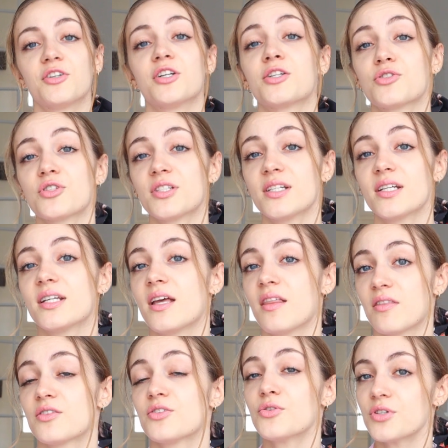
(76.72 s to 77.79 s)
if you're interested
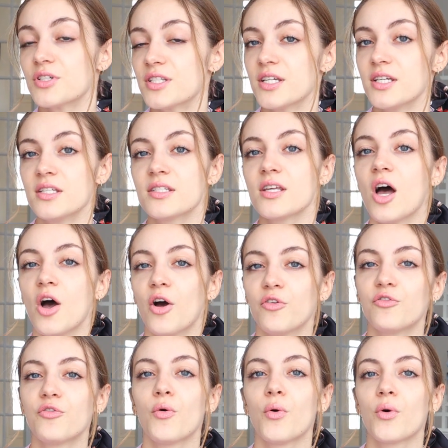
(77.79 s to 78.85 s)
in the sources
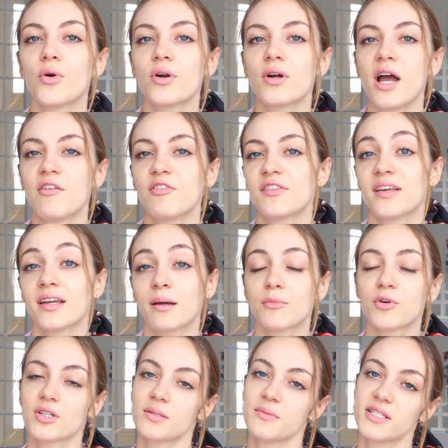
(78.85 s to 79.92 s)
for everything I'm
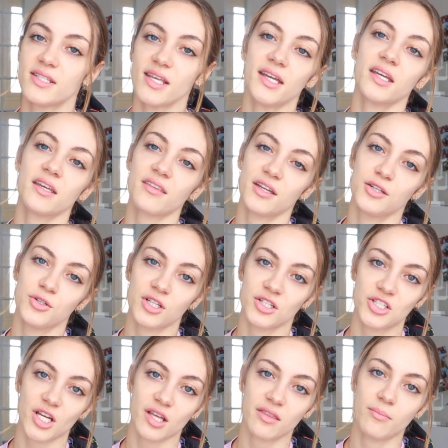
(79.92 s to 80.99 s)
going to be saying, then you
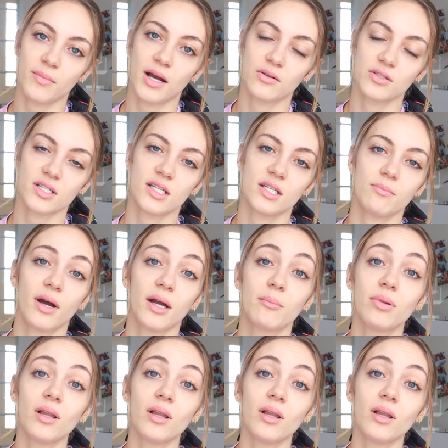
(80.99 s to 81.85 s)
can check them out in my